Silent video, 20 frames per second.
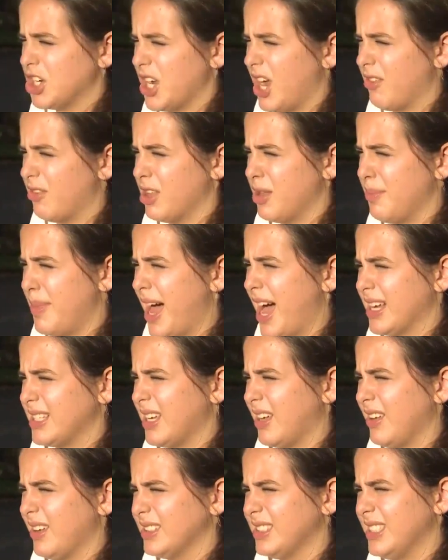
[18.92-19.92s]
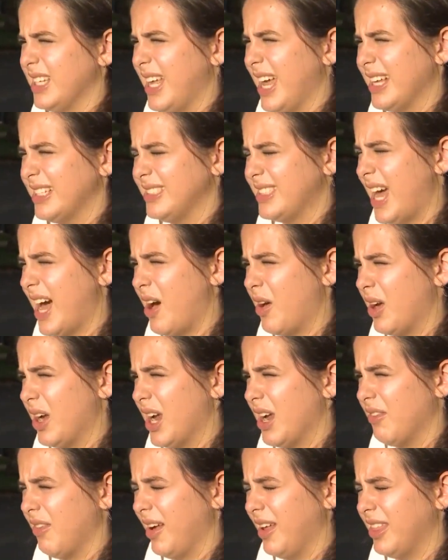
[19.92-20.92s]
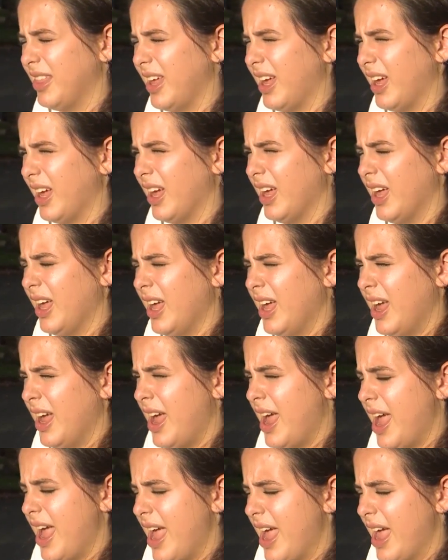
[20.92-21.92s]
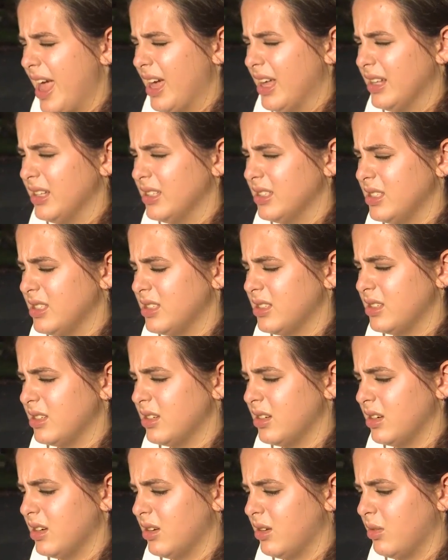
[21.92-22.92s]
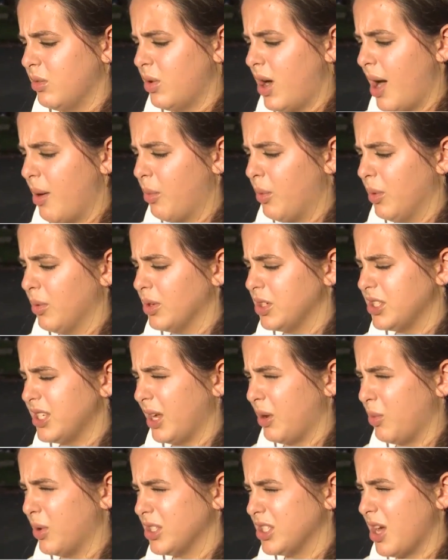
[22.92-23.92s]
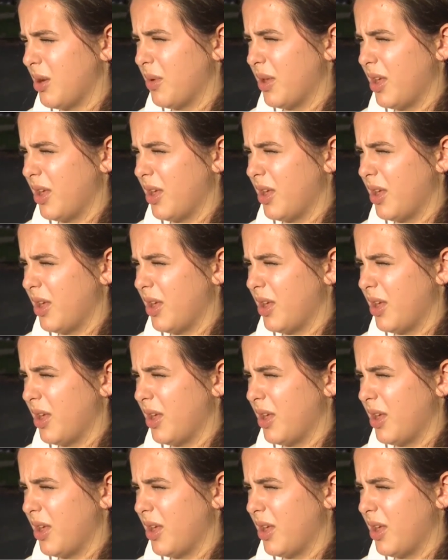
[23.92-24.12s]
rushing out from the back, telling us to get down and everything. And uh, we were just like, what's